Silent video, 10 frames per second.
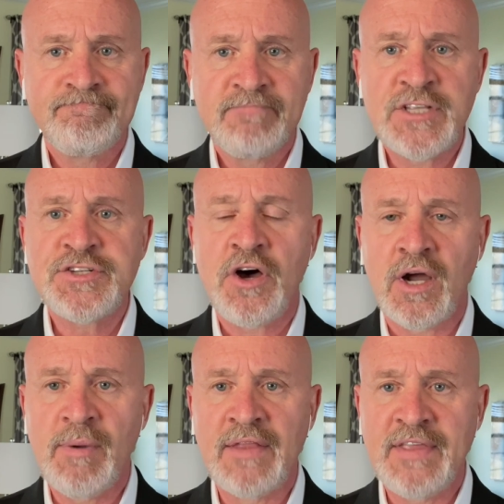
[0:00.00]
Let's talk
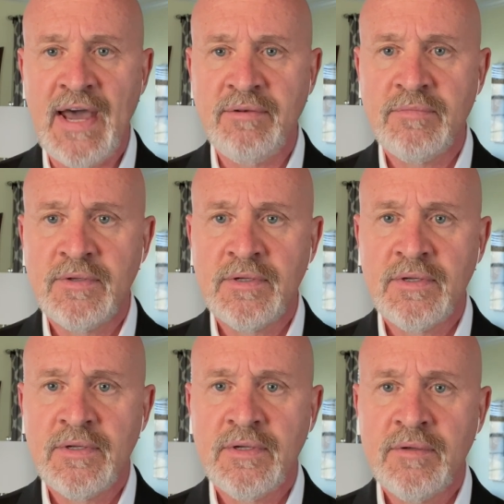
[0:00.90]
about that,
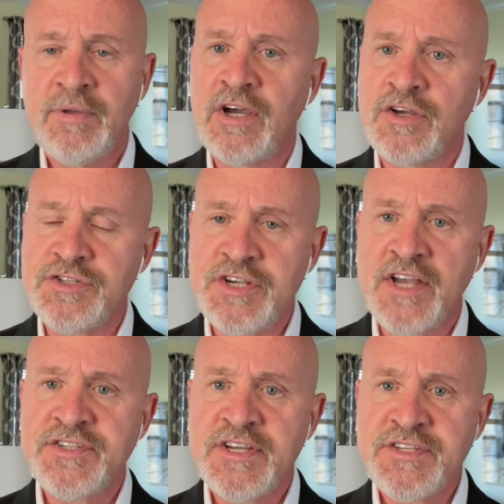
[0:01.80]
because
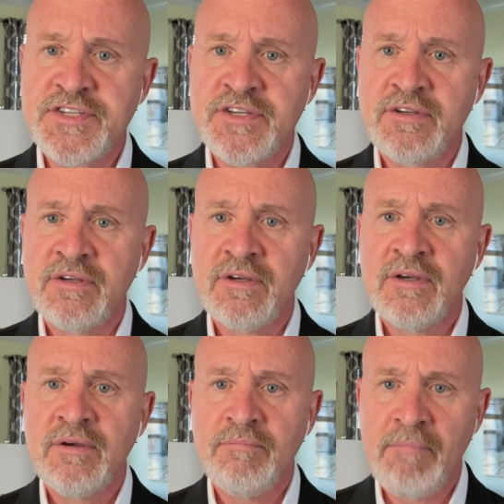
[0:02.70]
justice
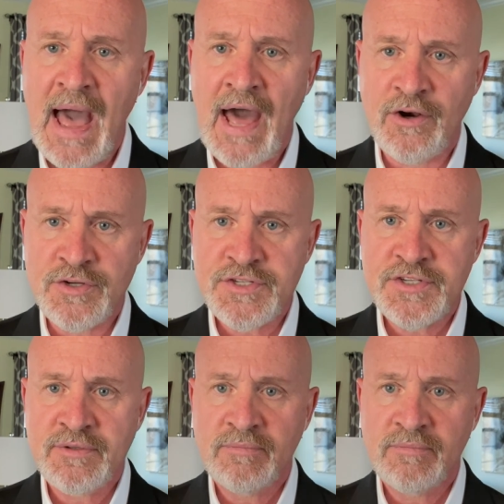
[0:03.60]
matters.